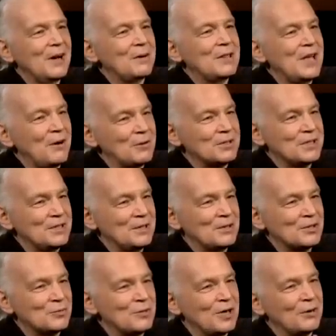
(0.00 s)
And that was in there
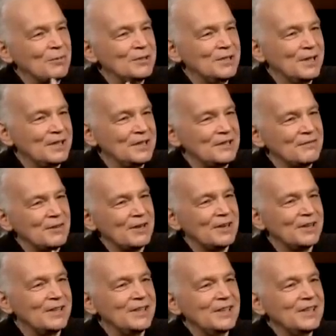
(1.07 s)
as well, but done in a
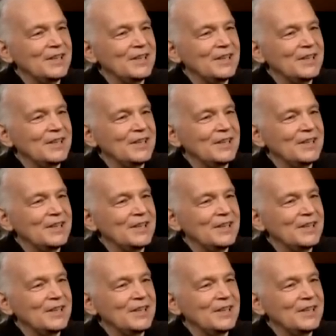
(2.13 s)
very